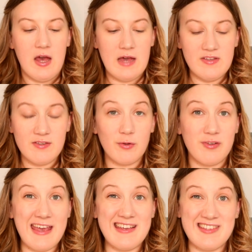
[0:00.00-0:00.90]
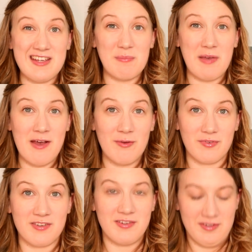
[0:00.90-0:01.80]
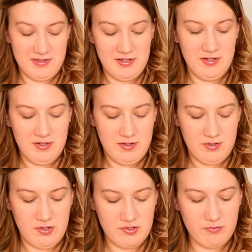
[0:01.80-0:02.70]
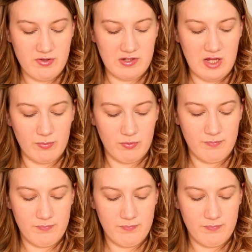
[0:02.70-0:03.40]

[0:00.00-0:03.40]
and this cost £18. I should have read the label.